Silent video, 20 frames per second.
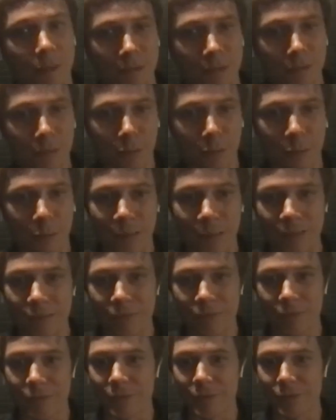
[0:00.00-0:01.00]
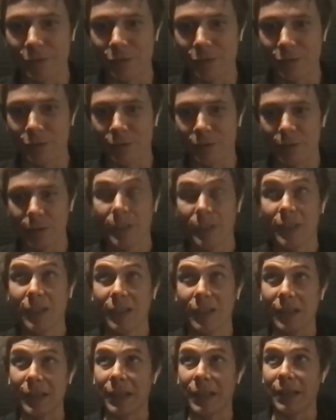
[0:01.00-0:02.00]
for the past 15 years
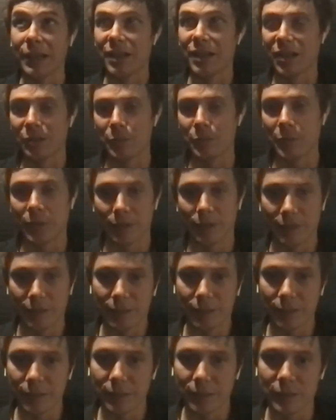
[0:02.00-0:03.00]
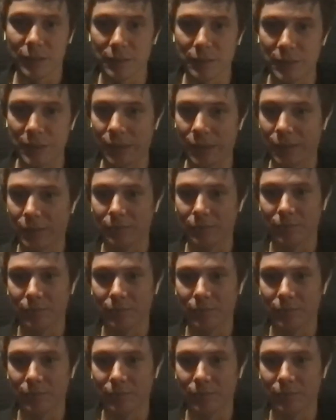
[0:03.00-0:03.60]
and I've been leading teams and